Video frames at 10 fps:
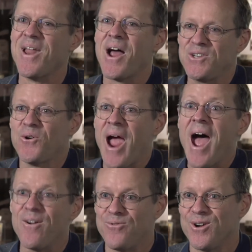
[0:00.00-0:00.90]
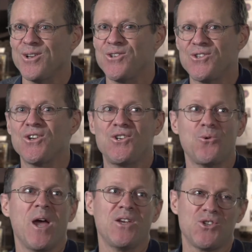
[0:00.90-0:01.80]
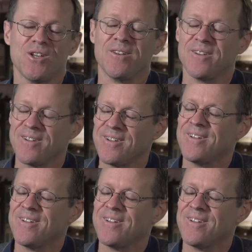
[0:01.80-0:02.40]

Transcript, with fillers: not MIT. Your average situation.